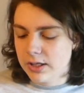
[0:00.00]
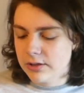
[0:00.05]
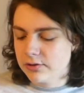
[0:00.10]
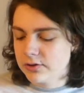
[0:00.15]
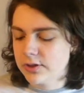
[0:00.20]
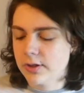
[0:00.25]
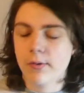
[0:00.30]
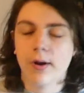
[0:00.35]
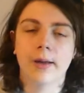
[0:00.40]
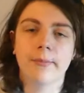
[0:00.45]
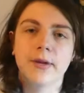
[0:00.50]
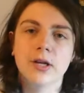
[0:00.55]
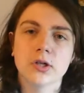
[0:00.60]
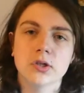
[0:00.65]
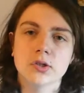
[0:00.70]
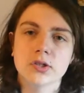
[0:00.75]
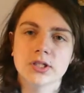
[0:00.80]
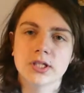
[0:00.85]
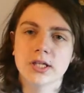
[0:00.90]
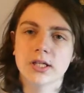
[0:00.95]
and so I'm
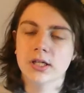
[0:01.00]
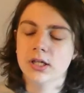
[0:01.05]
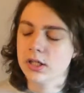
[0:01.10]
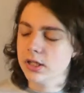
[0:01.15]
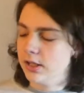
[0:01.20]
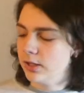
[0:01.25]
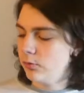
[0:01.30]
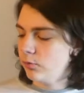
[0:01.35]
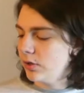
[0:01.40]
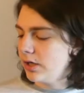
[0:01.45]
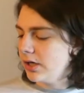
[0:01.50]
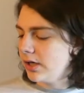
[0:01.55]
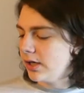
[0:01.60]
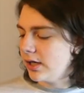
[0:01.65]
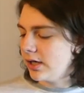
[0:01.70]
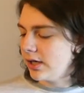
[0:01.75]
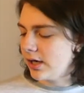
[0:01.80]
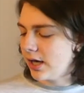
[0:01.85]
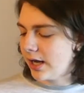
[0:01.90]
interested in reading it.